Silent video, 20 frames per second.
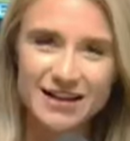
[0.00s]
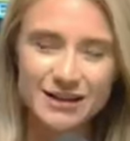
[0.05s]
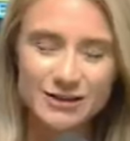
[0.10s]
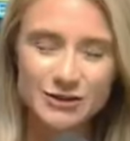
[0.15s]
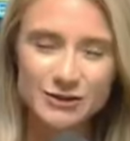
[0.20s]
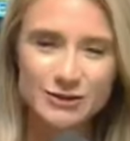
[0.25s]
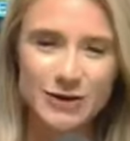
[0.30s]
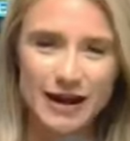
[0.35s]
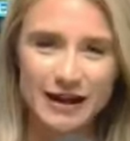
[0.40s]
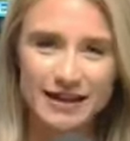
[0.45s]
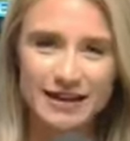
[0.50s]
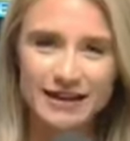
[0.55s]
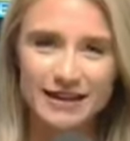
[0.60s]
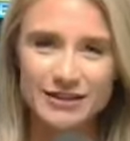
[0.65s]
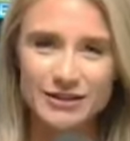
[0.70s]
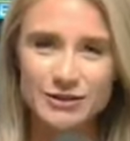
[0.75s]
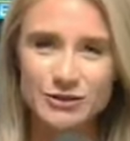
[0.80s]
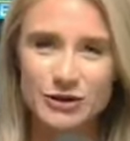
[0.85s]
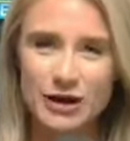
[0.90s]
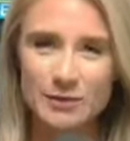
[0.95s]
Tracking
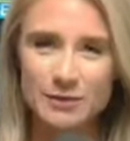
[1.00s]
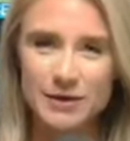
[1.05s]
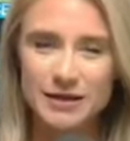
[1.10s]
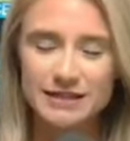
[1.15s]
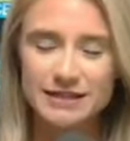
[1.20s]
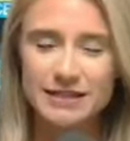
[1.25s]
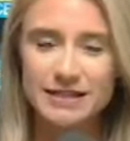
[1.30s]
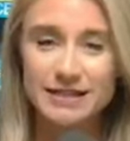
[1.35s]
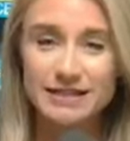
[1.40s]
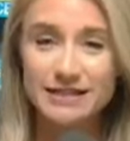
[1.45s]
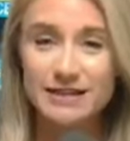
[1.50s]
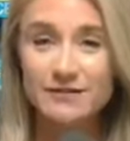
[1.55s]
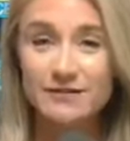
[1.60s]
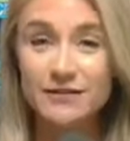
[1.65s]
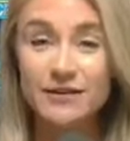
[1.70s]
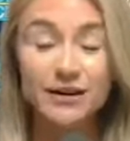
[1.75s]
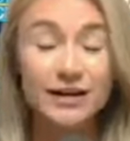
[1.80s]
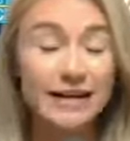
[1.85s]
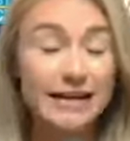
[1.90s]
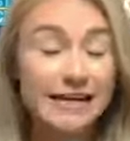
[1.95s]
the Tropics, it is a
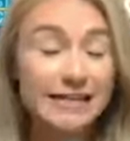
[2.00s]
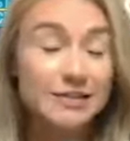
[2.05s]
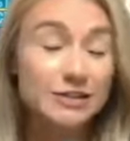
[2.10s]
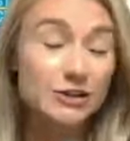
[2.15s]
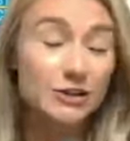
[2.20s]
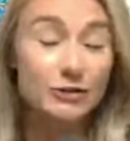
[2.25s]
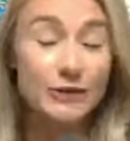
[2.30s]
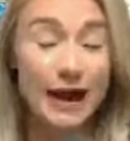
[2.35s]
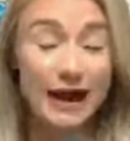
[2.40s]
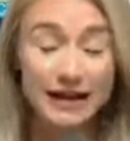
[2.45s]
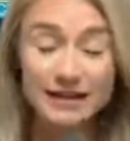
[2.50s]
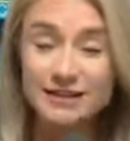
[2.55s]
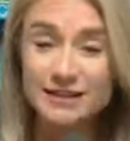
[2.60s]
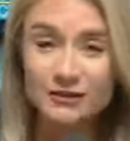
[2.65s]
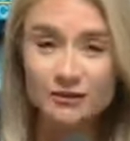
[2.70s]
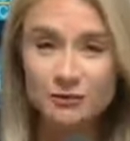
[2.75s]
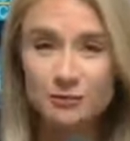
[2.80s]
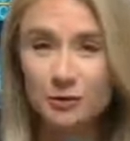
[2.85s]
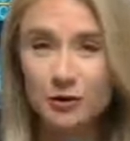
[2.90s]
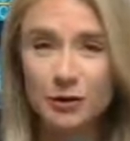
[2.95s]
very
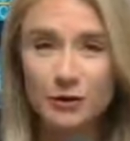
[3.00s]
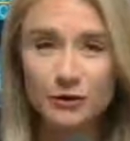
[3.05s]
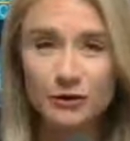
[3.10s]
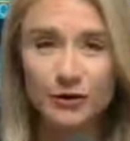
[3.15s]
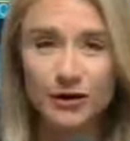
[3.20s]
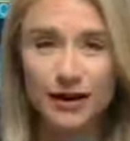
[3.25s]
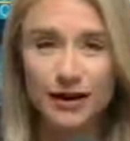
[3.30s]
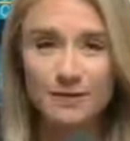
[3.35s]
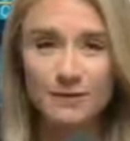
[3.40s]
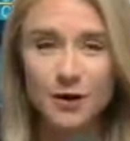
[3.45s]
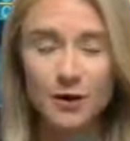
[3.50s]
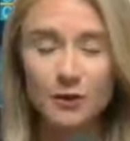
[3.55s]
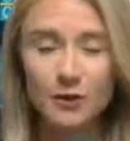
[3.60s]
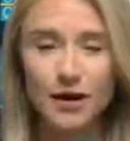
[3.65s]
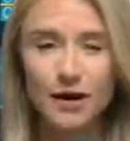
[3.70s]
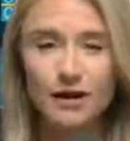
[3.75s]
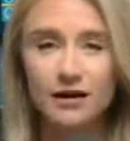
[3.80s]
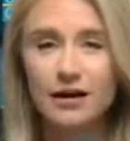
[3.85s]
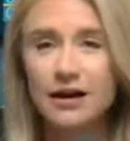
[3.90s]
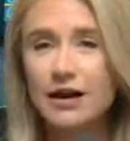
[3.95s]
interactive program
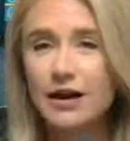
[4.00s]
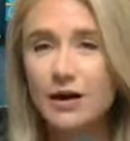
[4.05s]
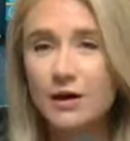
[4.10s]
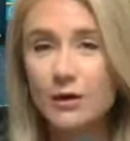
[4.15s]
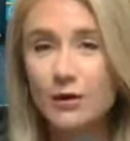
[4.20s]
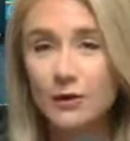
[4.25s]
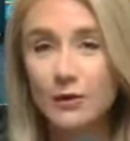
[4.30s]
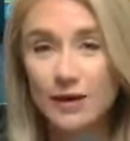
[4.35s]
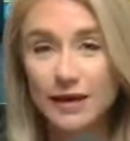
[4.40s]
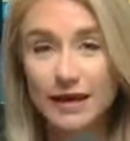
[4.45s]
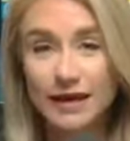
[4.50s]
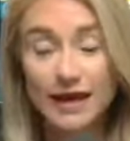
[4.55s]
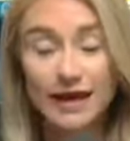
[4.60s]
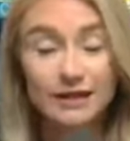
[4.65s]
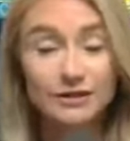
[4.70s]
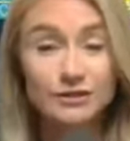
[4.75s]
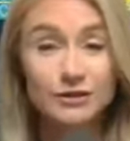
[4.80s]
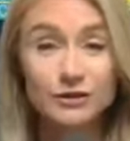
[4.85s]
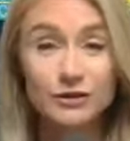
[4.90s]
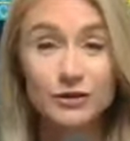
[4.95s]
where we
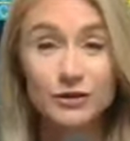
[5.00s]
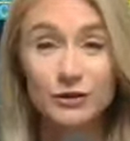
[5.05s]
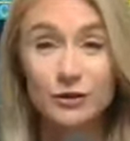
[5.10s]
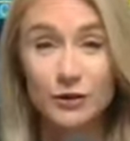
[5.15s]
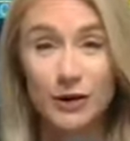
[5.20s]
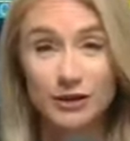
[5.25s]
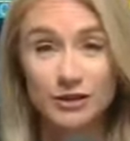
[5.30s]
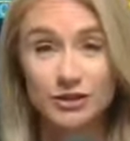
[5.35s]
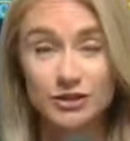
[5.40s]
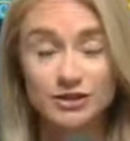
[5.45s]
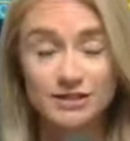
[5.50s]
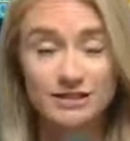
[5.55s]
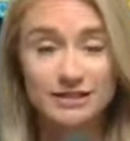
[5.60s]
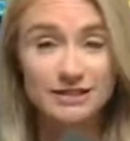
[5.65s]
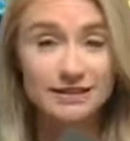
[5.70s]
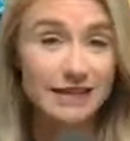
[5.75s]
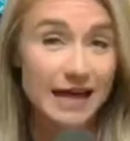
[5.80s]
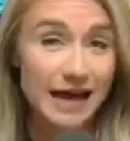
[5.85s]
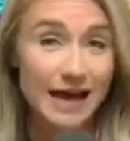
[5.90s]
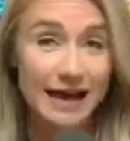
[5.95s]
answer your questions
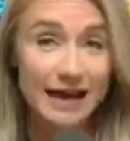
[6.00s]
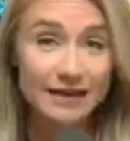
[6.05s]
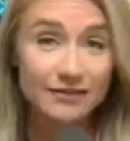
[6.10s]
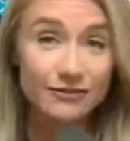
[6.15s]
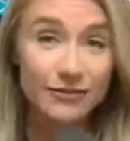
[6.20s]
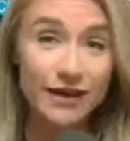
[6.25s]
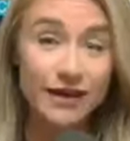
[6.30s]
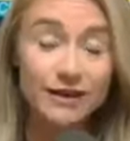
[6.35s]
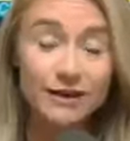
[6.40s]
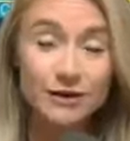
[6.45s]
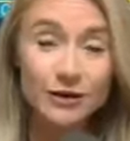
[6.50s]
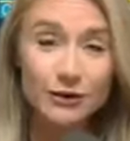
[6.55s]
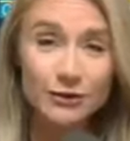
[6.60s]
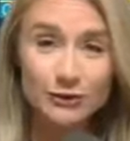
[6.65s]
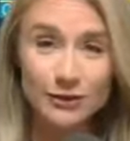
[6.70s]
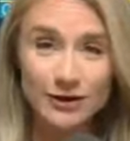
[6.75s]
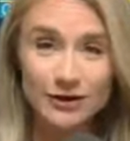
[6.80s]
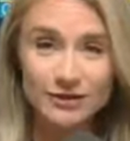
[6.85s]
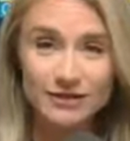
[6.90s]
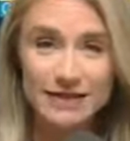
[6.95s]
live in
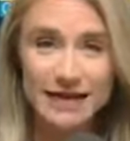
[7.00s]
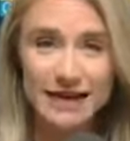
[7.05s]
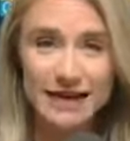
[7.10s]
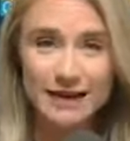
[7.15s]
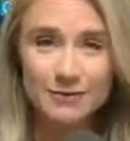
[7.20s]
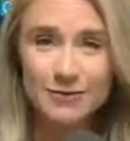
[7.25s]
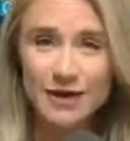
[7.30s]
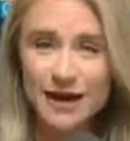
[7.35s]
real time.